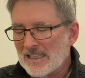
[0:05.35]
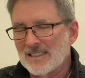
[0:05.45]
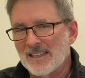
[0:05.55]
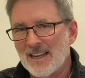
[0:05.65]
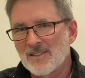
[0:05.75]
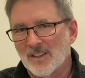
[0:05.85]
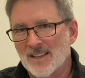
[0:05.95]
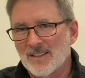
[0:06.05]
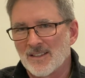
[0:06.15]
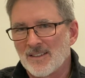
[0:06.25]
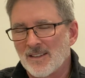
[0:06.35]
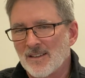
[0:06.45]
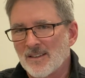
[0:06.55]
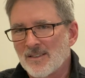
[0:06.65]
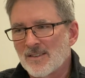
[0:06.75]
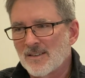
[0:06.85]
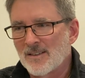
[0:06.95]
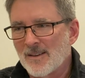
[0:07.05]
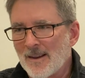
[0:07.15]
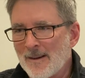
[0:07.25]
Today's lesson is
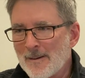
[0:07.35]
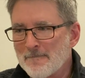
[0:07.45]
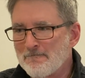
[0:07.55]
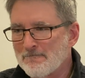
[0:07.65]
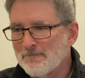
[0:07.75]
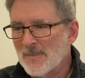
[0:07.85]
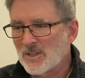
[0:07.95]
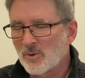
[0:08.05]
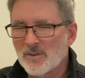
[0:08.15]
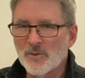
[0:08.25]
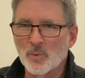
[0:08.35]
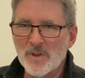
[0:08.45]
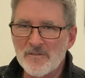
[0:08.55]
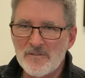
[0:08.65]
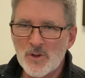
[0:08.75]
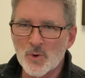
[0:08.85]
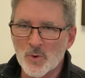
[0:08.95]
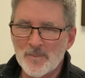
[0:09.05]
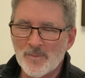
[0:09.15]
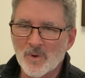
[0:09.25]
sort of a review.